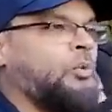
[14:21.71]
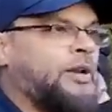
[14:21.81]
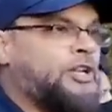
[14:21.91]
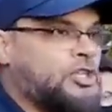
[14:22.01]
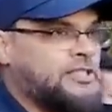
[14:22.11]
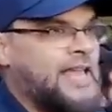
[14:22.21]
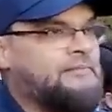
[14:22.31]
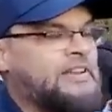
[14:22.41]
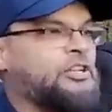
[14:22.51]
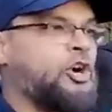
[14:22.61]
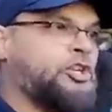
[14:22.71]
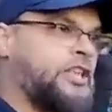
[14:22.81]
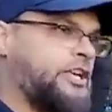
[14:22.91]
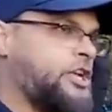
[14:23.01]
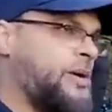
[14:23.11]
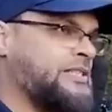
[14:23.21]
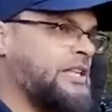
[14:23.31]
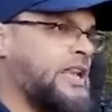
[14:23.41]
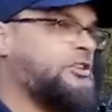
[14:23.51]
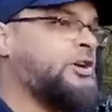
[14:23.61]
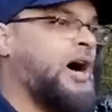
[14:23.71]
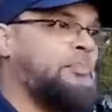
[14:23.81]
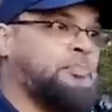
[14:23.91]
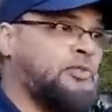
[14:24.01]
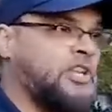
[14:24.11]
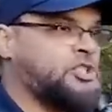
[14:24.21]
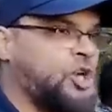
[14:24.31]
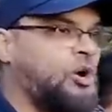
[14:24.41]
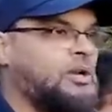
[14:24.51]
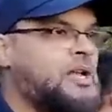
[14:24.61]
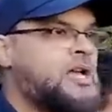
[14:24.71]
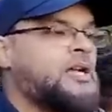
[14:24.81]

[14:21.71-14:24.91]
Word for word: what you're saying when you go to the university and you can't prove the soul